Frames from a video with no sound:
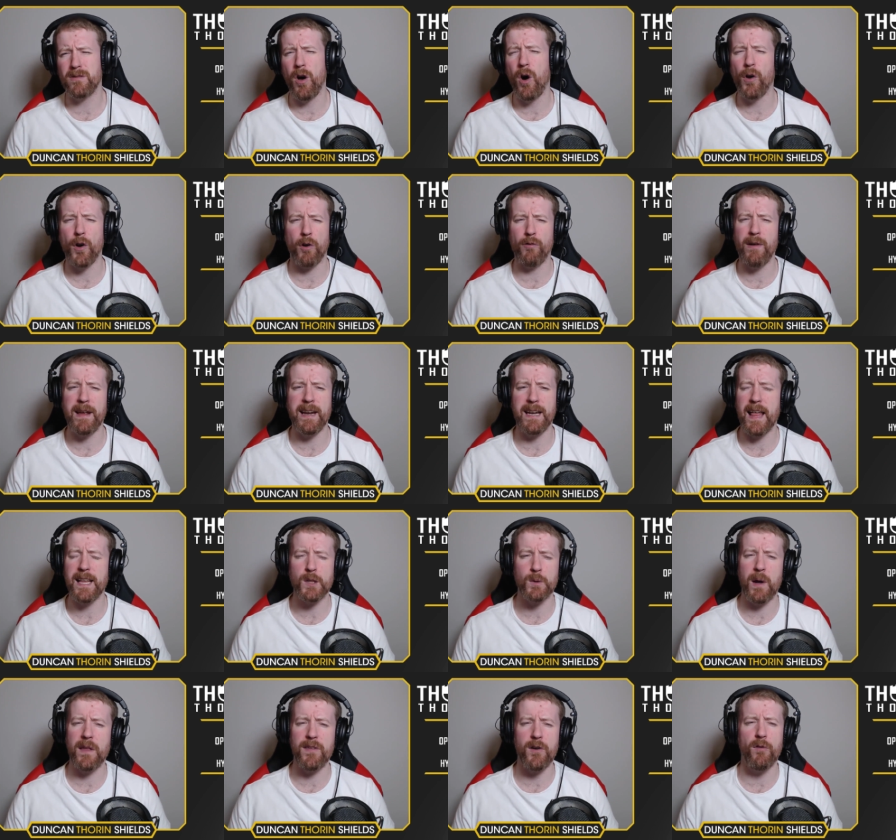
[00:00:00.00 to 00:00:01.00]
No, not really.
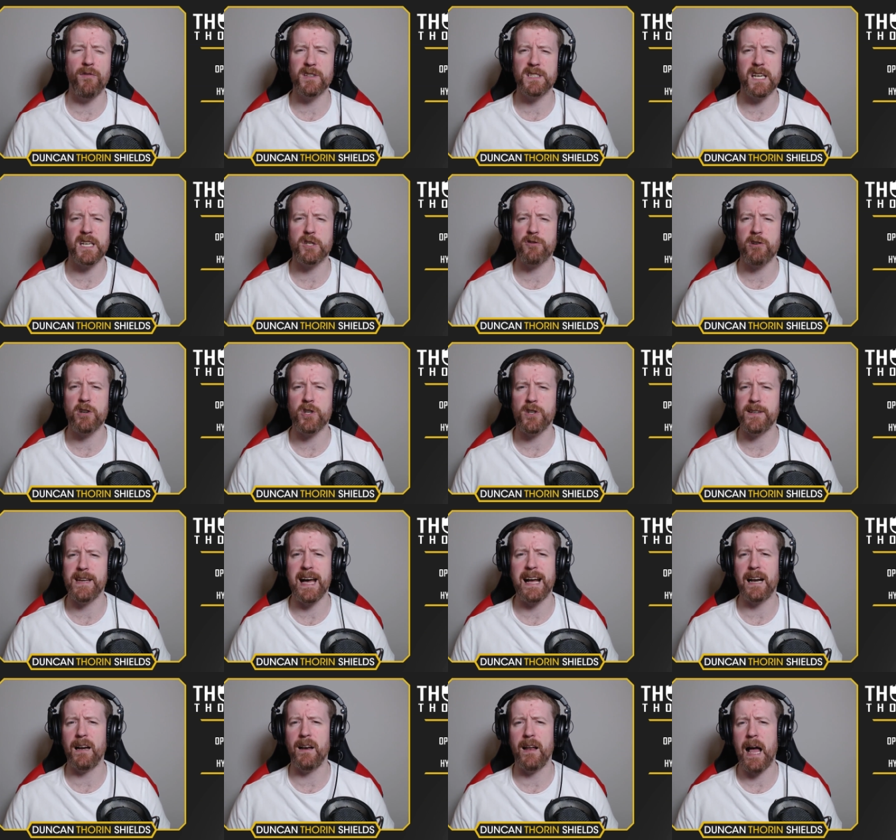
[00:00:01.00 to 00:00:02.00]
That's why the
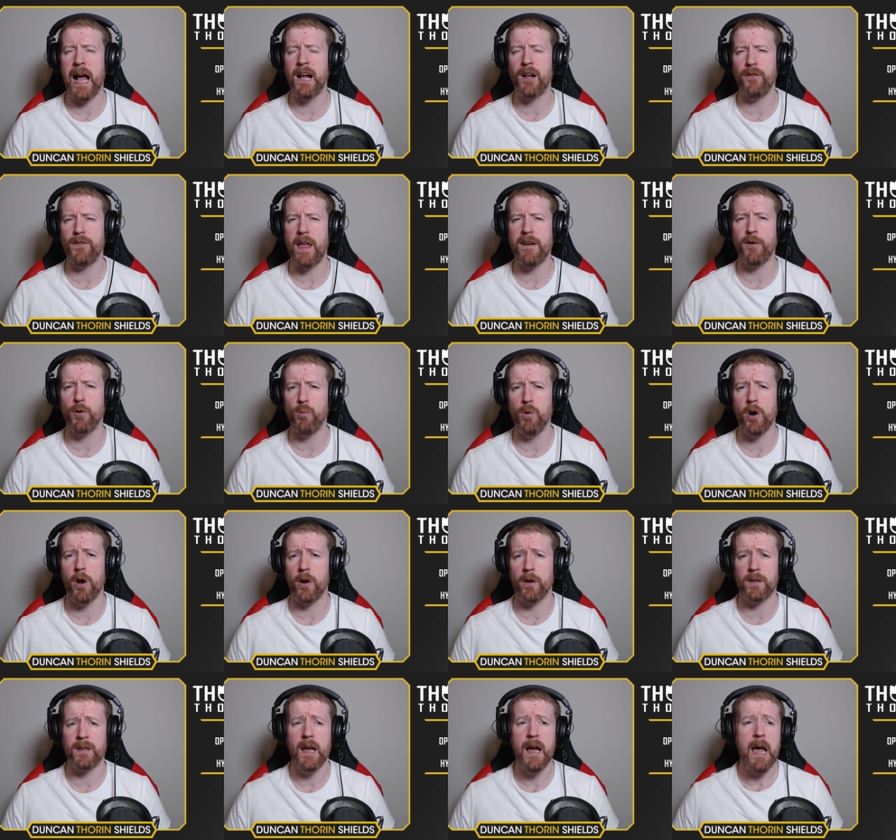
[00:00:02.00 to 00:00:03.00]
oversaturation angle, angle never
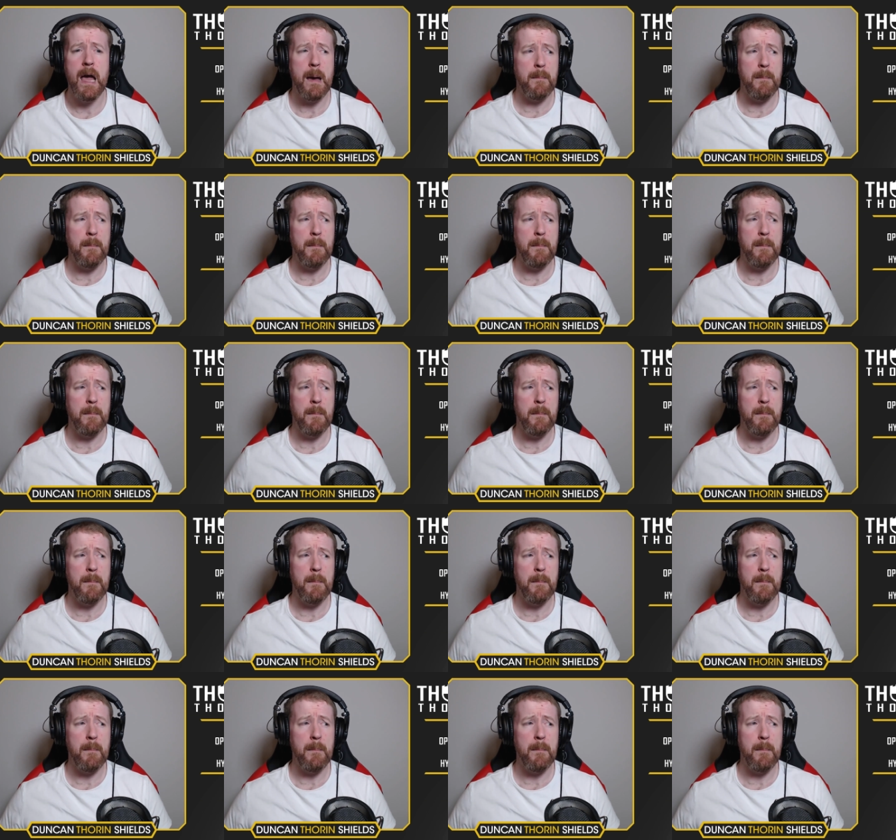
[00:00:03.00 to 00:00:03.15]
worked.